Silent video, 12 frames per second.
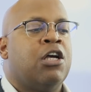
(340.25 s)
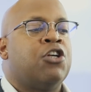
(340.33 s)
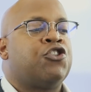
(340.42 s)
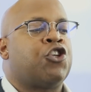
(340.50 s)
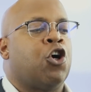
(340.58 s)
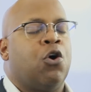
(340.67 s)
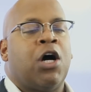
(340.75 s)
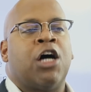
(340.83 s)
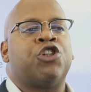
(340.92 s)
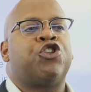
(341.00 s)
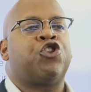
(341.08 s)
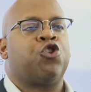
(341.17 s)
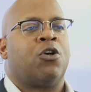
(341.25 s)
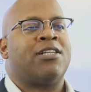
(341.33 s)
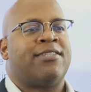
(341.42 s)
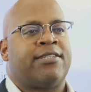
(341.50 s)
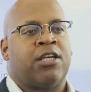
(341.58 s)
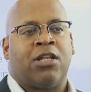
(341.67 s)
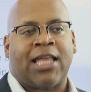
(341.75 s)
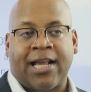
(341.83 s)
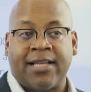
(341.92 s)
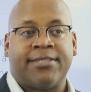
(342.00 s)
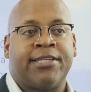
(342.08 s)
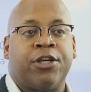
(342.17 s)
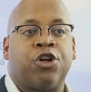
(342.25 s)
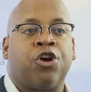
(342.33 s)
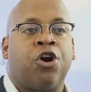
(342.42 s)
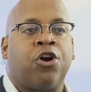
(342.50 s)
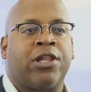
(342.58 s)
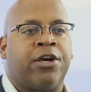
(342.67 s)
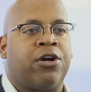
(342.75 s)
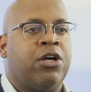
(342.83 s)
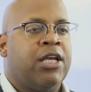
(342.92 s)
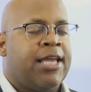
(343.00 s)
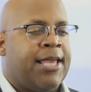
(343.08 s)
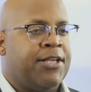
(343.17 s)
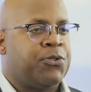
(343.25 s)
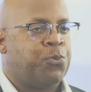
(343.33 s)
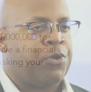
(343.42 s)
So a short sale, like I said earlier, is